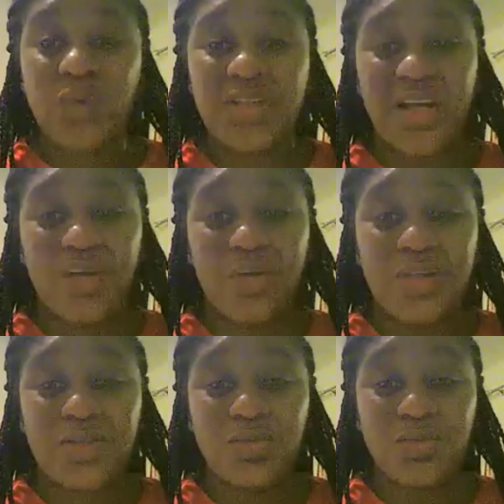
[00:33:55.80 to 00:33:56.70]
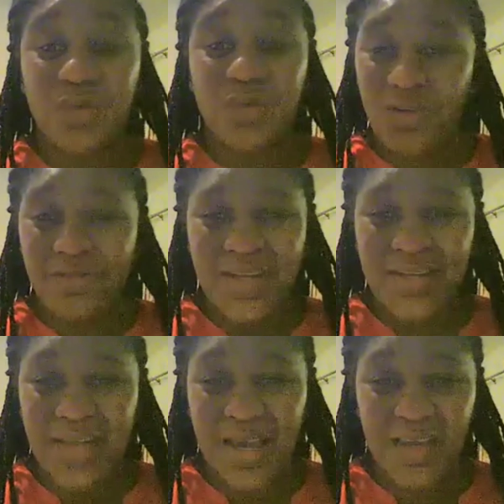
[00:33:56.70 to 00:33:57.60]
are you going to do? Roll over and
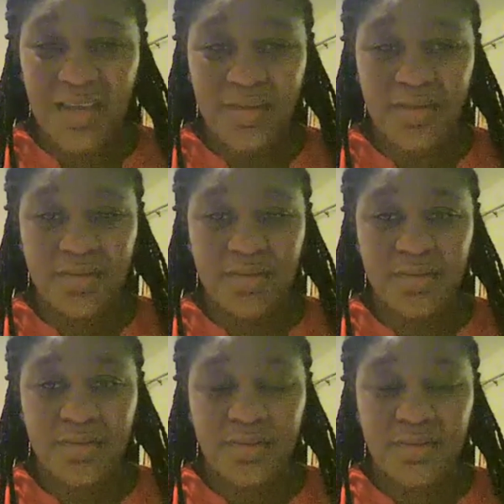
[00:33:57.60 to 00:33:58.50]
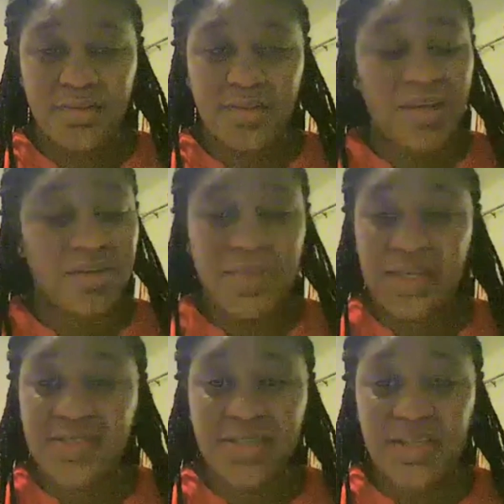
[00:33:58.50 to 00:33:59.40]
die? That don't make
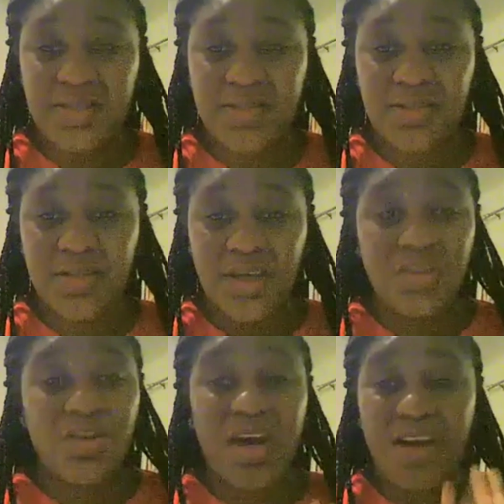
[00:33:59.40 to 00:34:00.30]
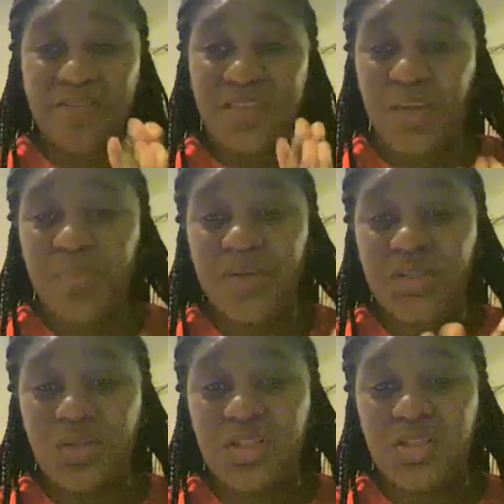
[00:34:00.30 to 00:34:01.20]
sense. You have the
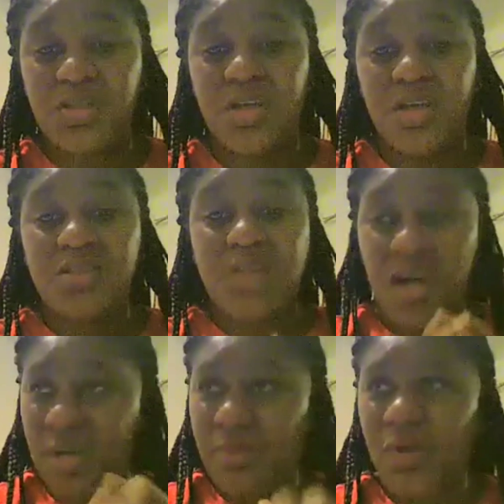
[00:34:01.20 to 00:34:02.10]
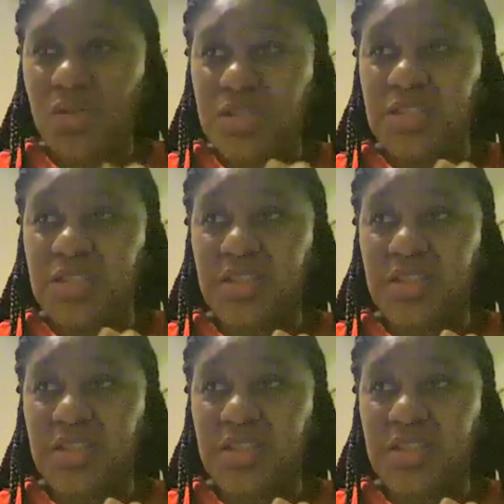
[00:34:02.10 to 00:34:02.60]
opportunity to talk about it.